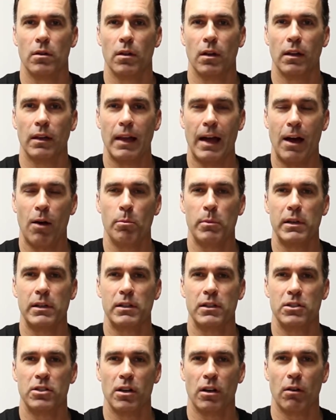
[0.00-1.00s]
allow me
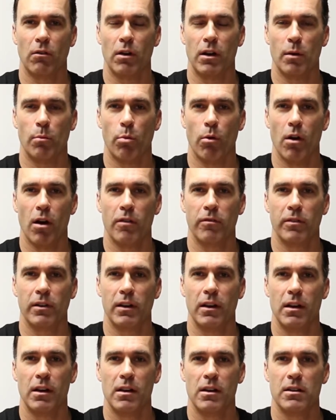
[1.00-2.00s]
to generate a
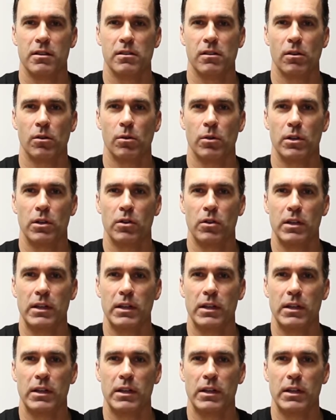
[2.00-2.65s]
profit. So you